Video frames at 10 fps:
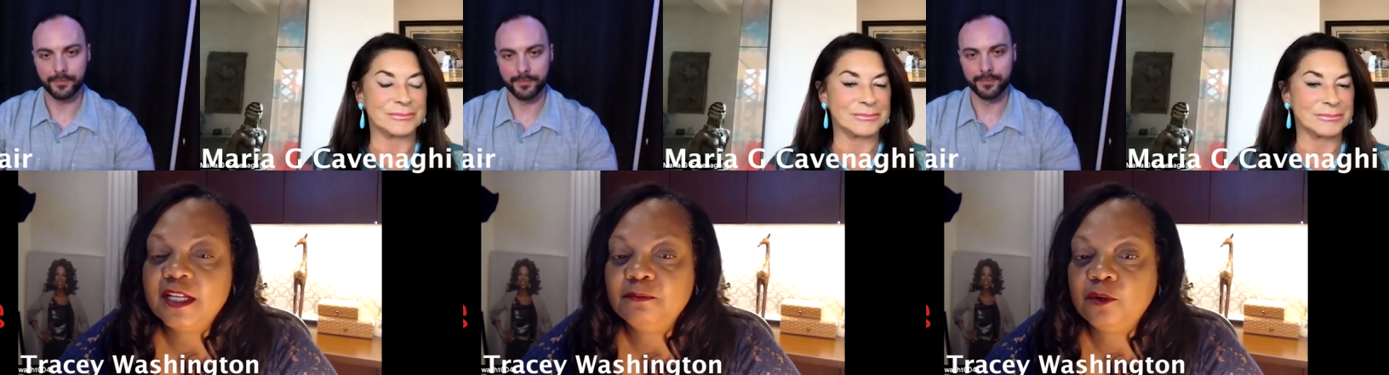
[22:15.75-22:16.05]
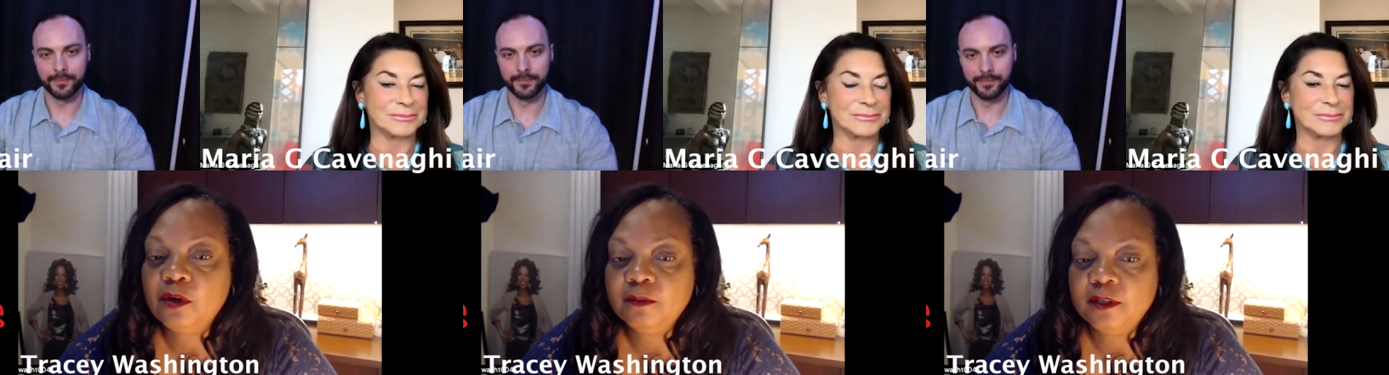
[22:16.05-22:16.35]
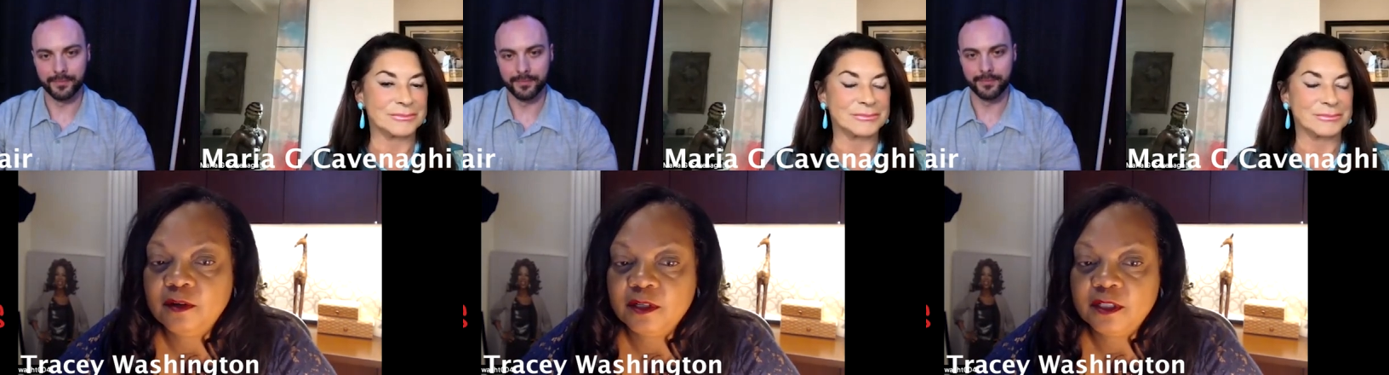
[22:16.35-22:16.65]
Speaker 1: brought
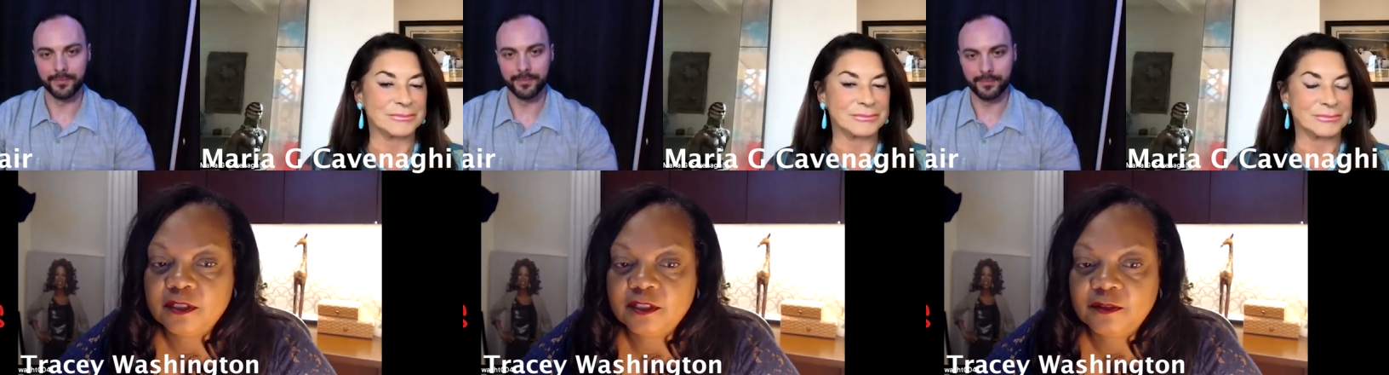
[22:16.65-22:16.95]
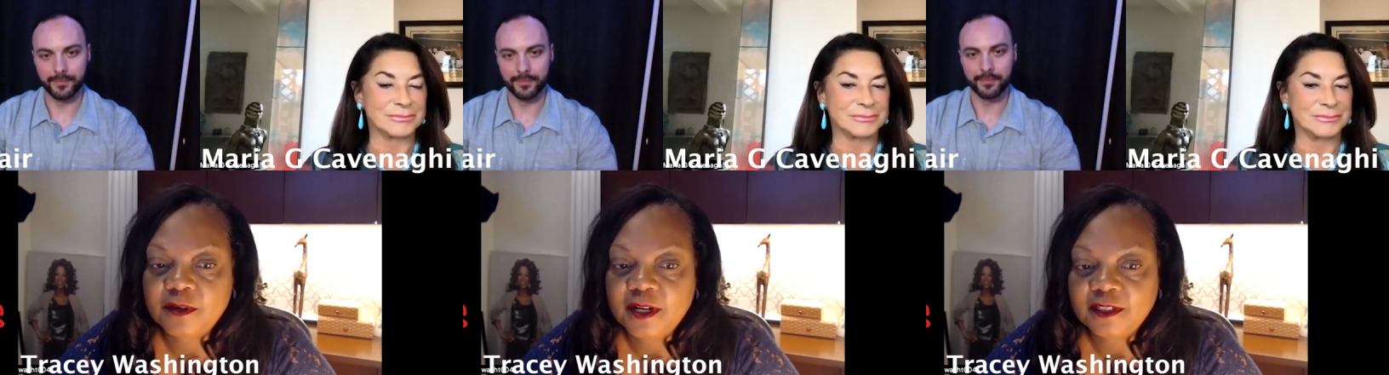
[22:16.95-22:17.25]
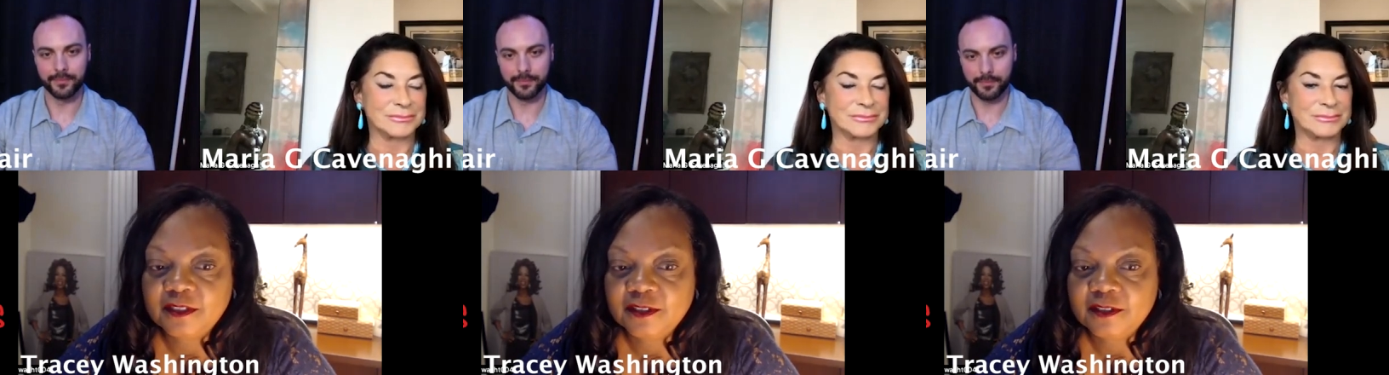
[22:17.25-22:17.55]
me on as a
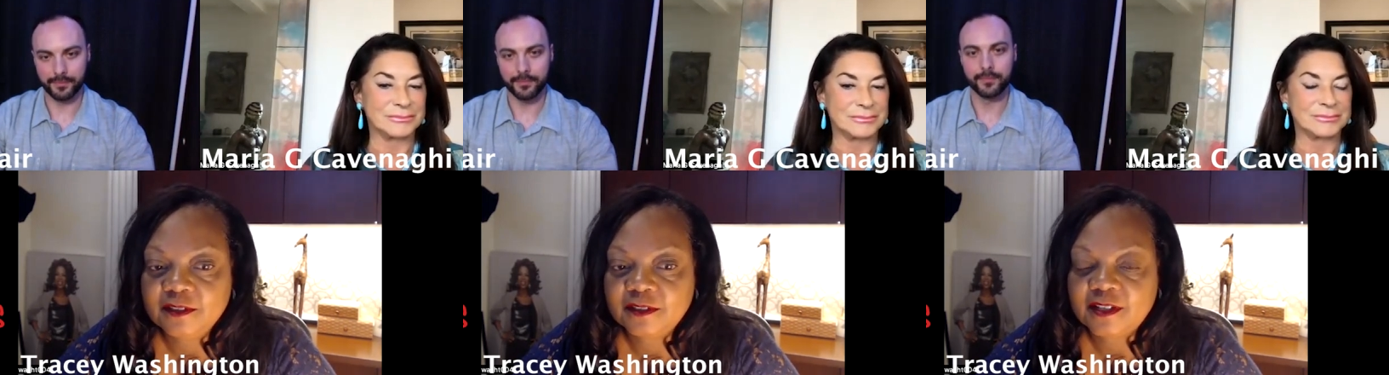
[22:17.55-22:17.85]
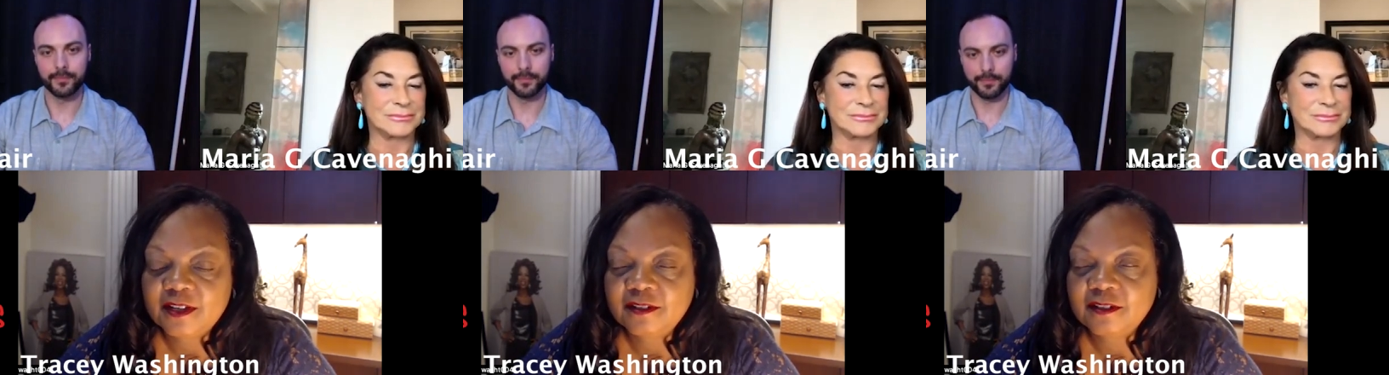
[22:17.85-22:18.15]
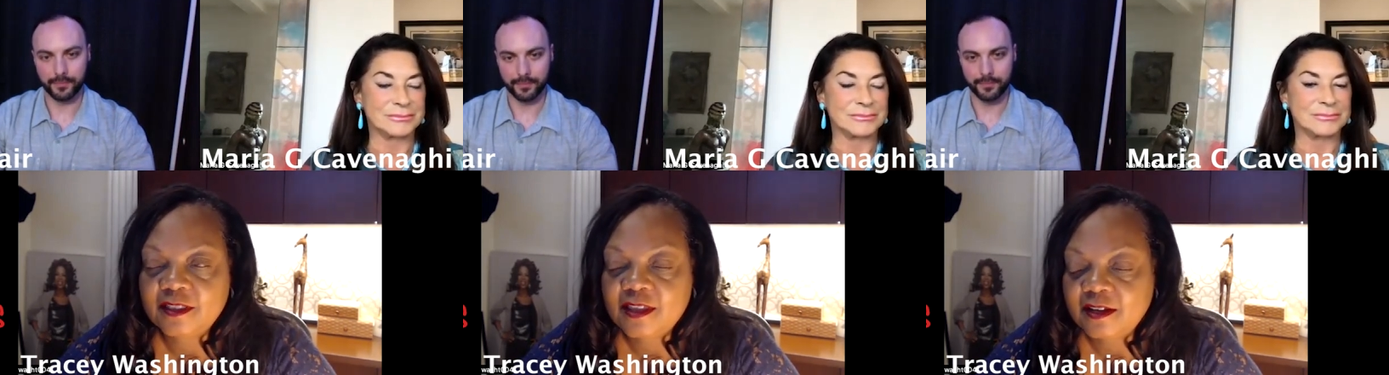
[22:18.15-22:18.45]
director, they
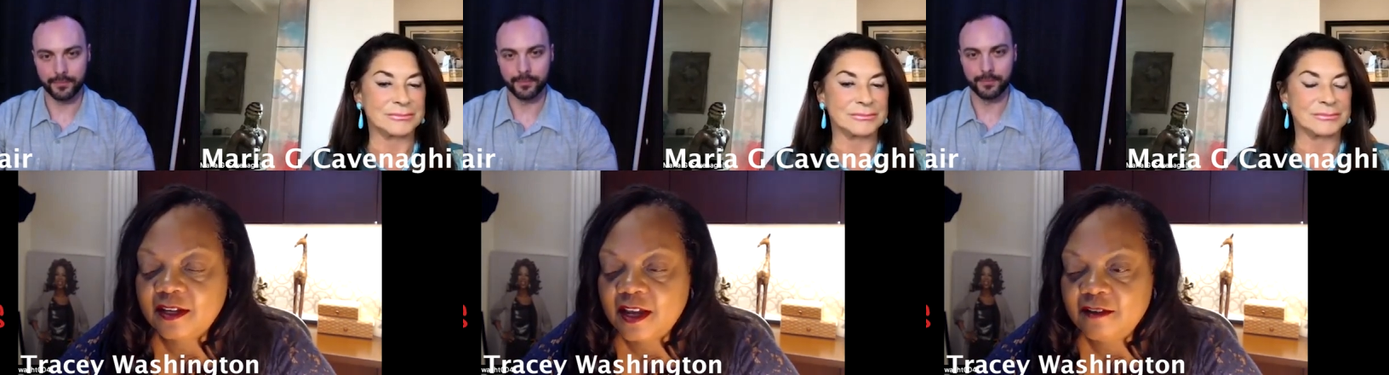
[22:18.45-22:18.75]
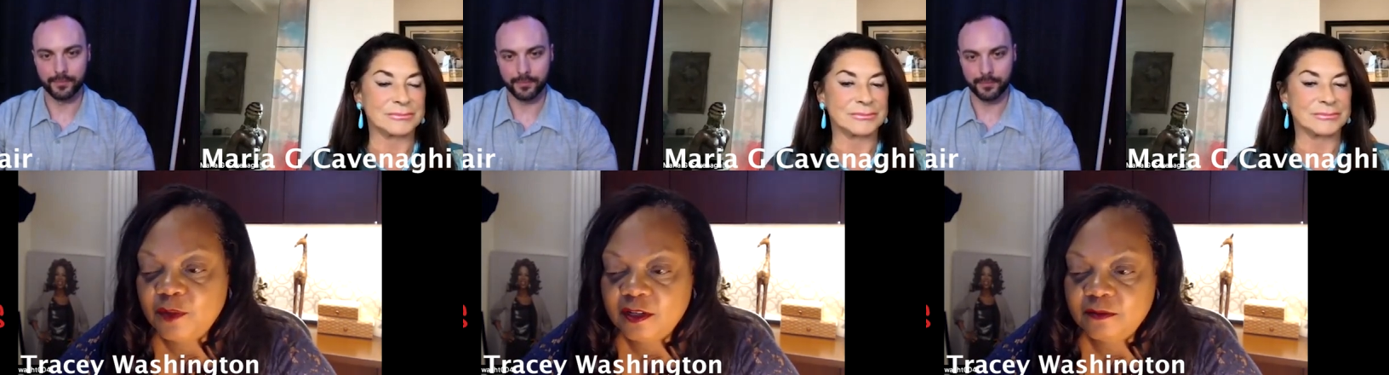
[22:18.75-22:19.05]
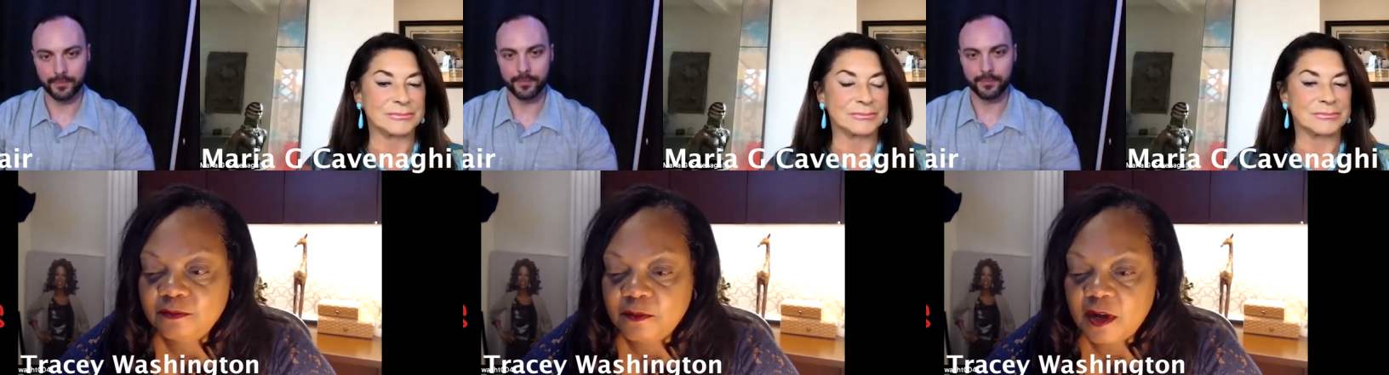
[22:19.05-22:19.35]
they gave
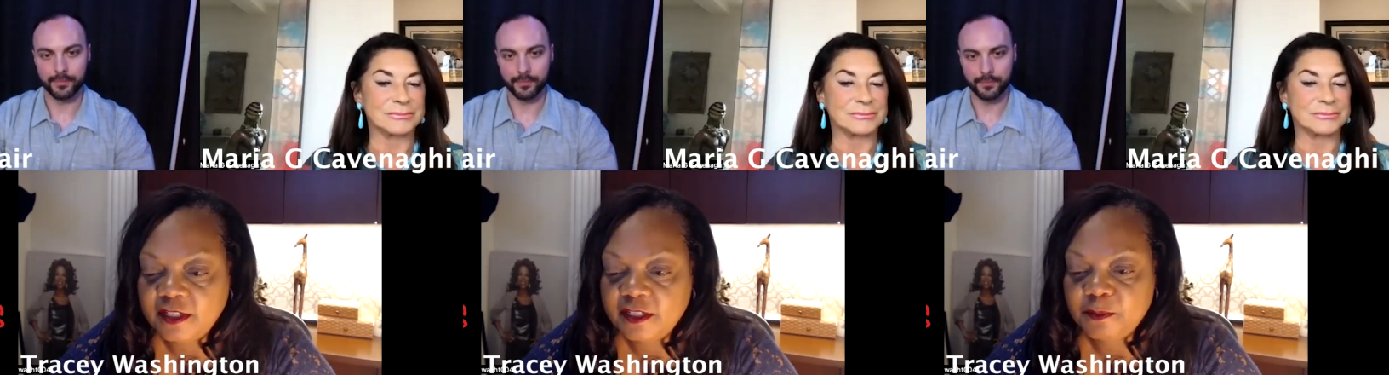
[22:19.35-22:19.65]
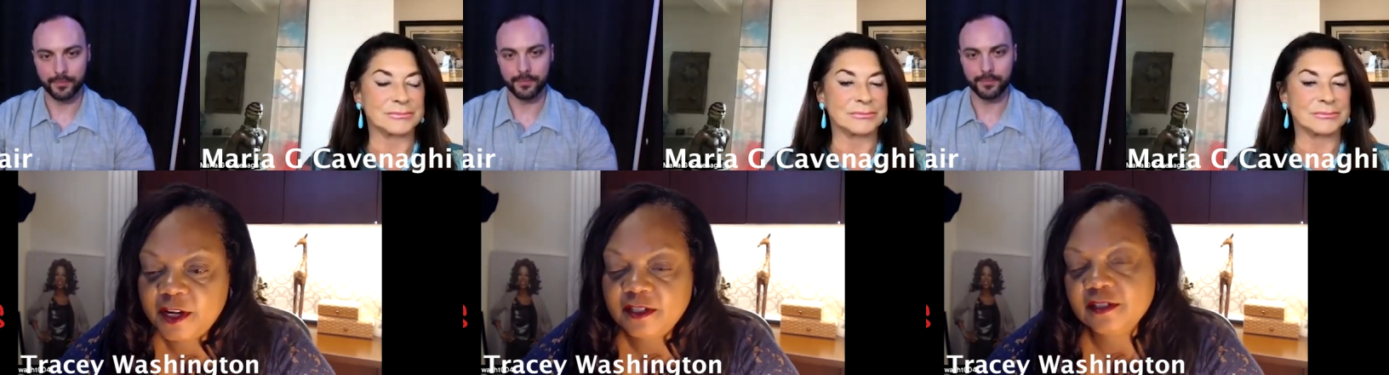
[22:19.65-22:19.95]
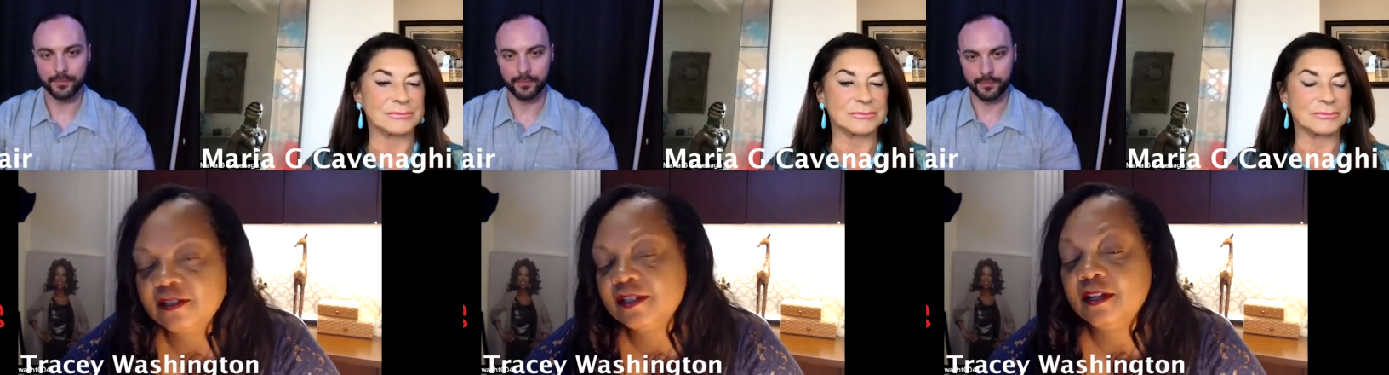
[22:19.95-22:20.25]
me my
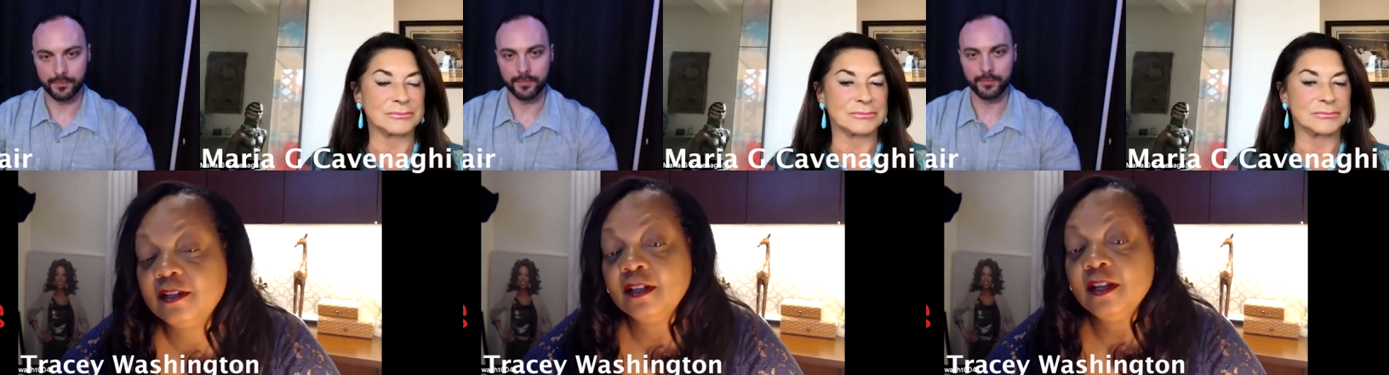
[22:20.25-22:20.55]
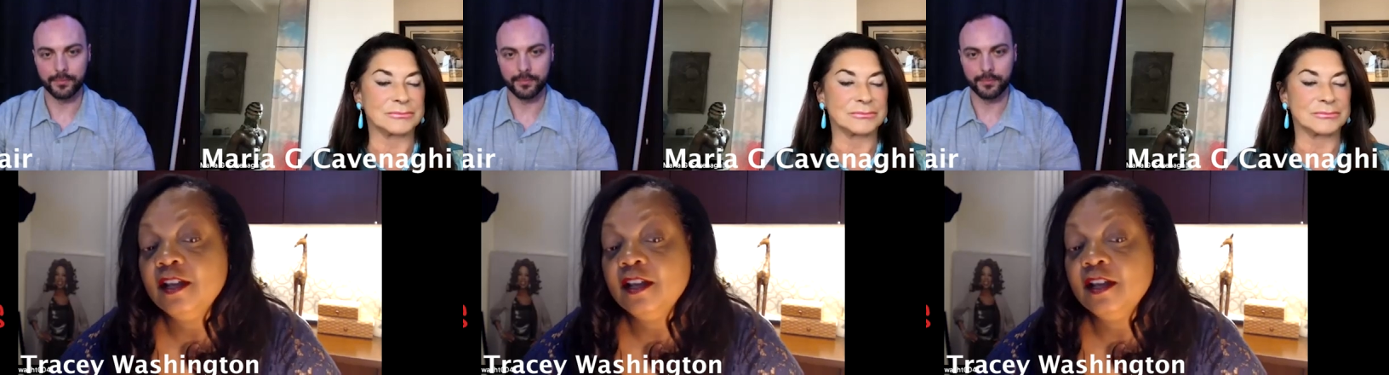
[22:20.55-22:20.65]
space and said,